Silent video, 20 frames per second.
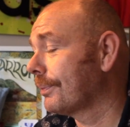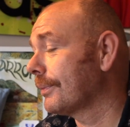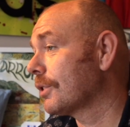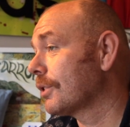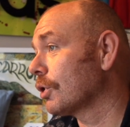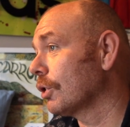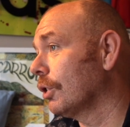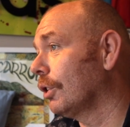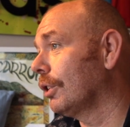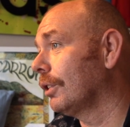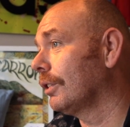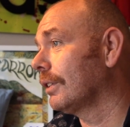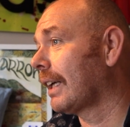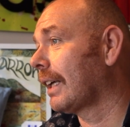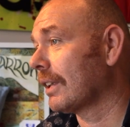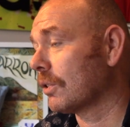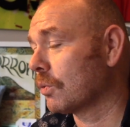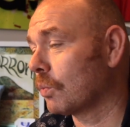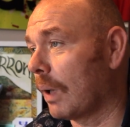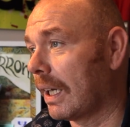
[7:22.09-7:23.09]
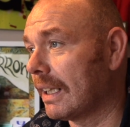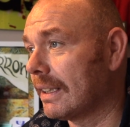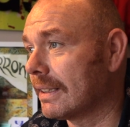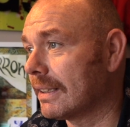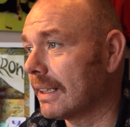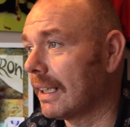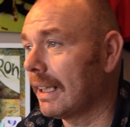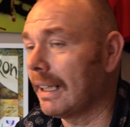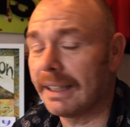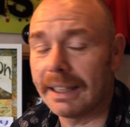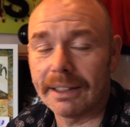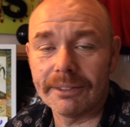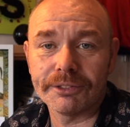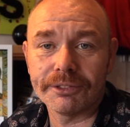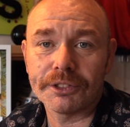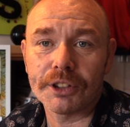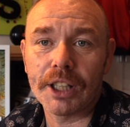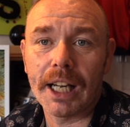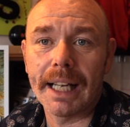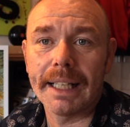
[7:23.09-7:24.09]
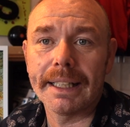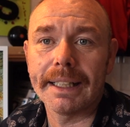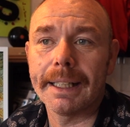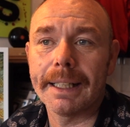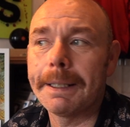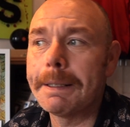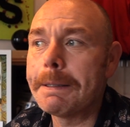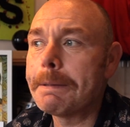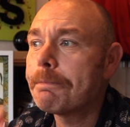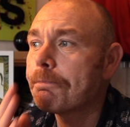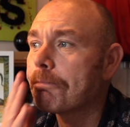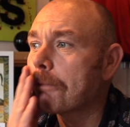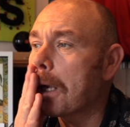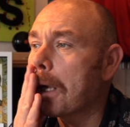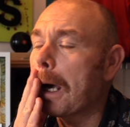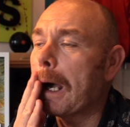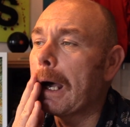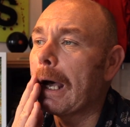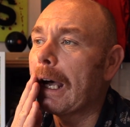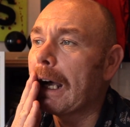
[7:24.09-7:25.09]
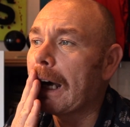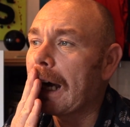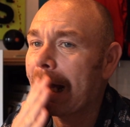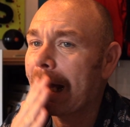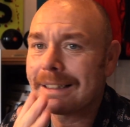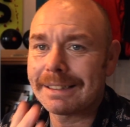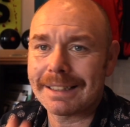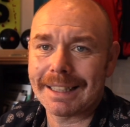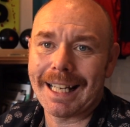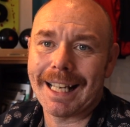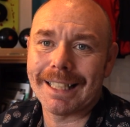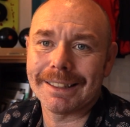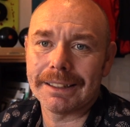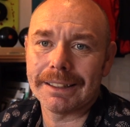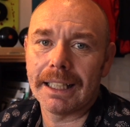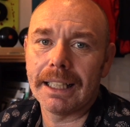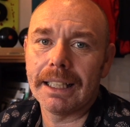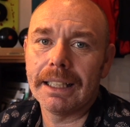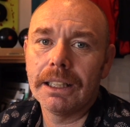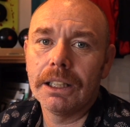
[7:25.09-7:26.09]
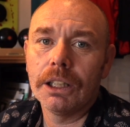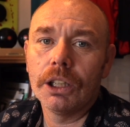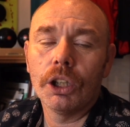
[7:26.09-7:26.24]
So that's Wednesday. And then Friday, Ask Andy.